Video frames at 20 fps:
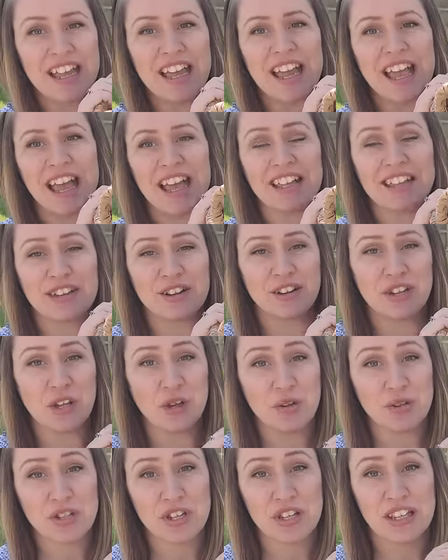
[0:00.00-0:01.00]
And they're
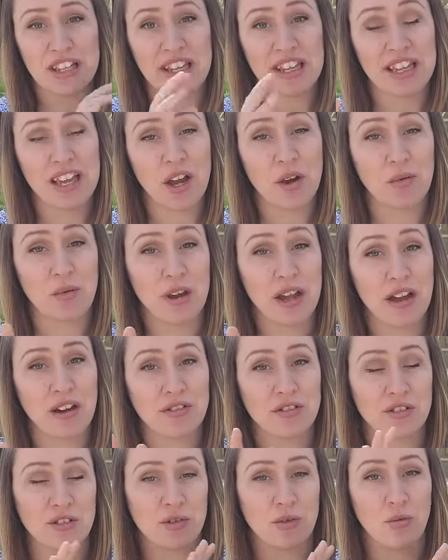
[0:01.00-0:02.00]
usually
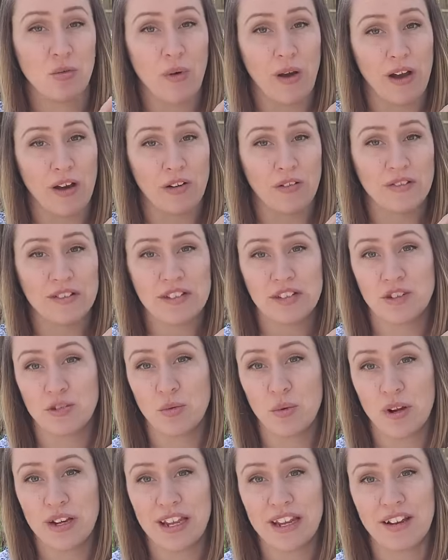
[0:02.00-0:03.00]
around 12 to
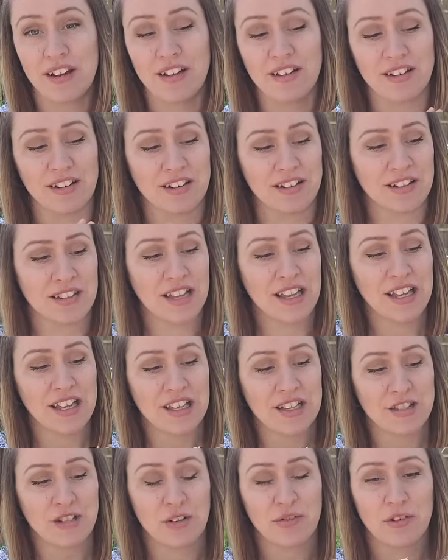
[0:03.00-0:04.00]
$20.
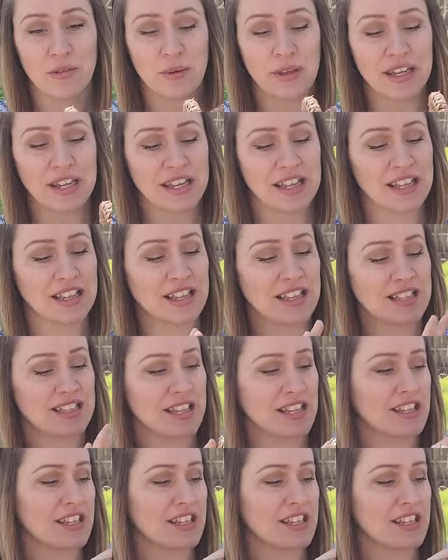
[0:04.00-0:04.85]
So for me to get this at the